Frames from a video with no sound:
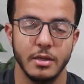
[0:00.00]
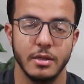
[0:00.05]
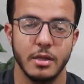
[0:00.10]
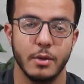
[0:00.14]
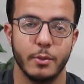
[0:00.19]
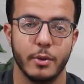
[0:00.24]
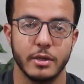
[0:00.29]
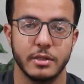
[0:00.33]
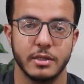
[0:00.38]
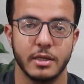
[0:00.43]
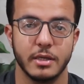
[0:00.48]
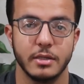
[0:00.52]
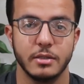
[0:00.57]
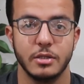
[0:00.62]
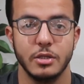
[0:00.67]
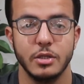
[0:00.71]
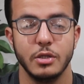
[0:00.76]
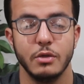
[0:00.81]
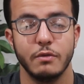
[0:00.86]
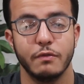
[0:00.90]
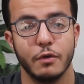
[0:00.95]
They wanted to
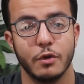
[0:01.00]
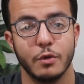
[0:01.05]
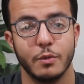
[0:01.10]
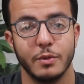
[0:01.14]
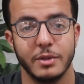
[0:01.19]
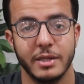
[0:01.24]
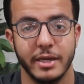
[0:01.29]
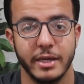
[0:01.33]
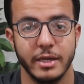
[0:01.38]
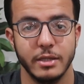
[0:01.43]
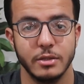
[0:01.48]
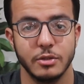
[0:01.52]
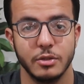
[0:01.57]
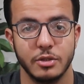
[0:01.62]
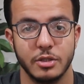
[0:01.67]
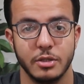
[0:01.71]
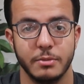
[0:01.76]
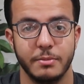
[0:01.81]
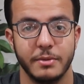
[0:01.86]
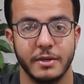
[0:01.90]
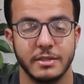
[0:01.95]
continue forward with that
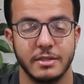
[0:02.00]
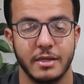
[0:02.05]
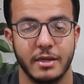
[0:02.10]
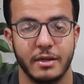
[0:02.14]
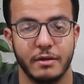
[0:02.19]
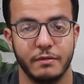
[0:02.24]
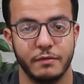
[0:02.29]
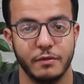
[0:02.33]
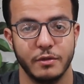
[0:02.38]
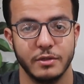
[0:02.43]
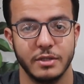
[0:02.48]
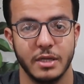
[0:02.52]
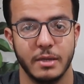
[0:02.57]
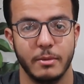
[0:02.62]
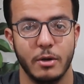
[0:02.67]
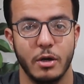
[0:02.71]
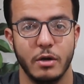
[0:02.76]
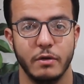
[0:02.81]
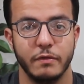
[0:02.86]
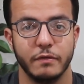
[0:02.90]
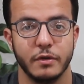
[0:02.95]
internship because they had a full-time
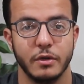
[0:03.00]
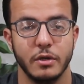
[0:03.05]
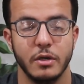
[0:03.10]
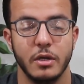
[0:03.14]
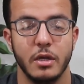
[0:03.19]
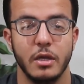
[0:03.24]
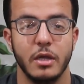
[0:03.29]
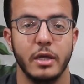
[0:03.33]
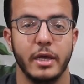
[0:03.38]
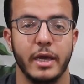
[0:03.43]
offer.